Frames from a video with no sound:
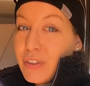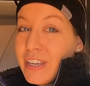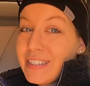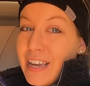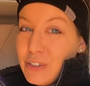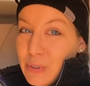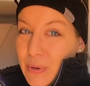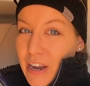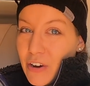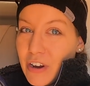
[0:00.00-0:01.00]
The thing is, I do
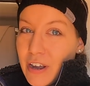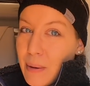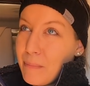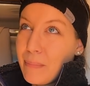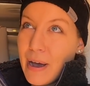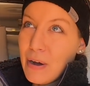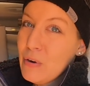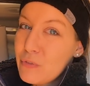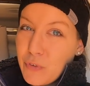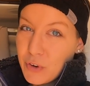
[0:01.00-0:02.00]
carry
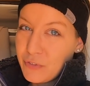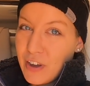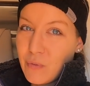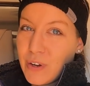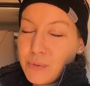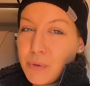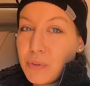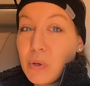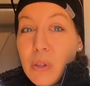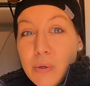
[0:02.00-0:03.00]
about 4 to 5 weeks weeks
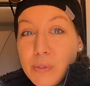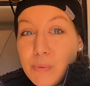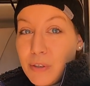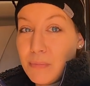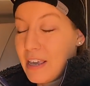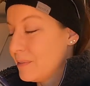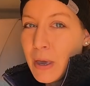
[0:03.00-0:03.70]
worth of clothes with me,